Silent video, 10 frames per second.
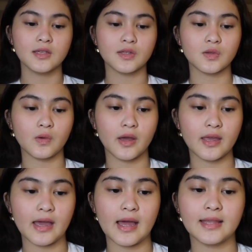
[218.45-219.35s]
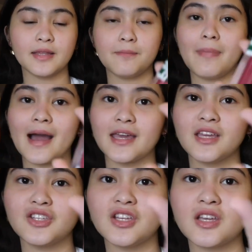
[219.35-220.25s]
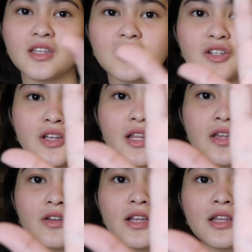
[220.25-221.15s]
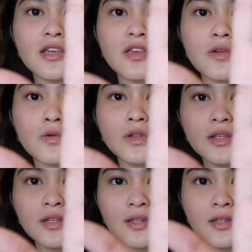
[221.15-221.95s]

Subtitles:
So, ayan. The packaging's really, really cute.